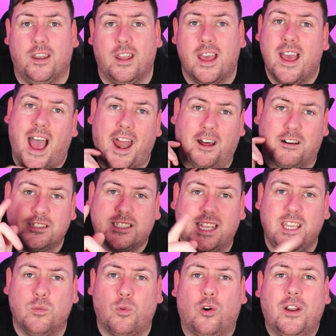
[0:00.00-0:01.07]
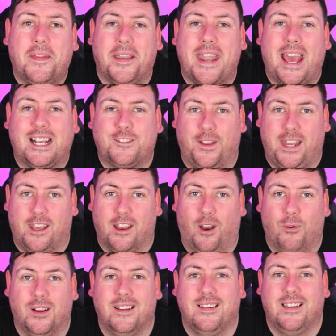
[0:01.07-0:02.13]
and I'll see you all in the next video.
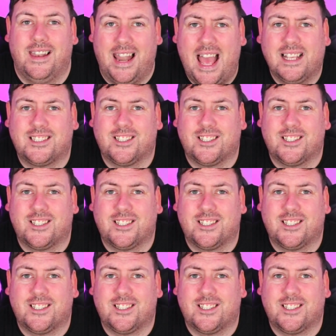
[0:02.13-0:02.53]
Let's